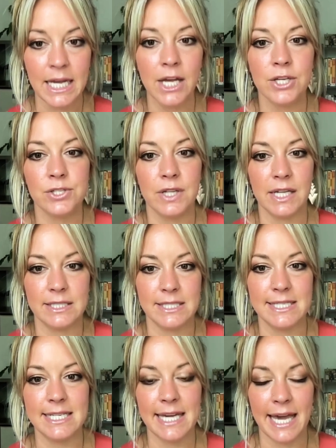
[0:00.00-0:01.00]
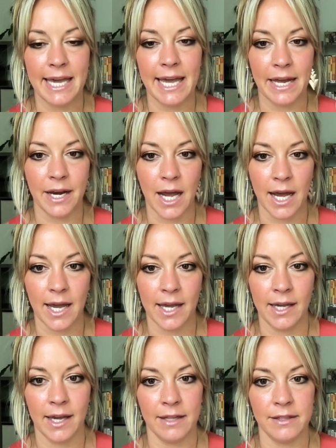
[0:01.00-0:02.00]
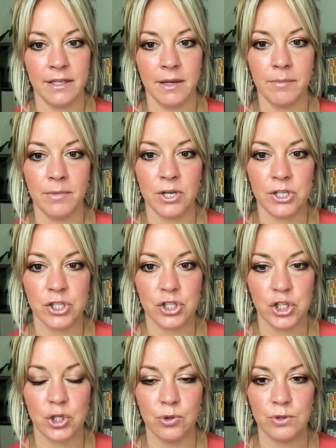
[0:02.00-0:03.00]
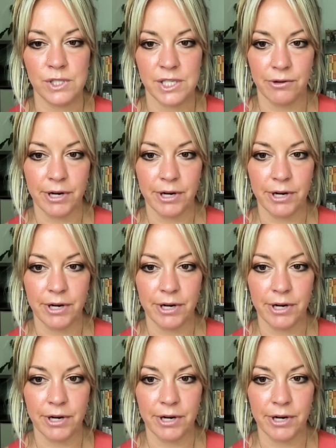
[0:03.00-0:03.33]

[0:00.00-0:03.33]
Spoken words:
So that's DANI and the numbers 20.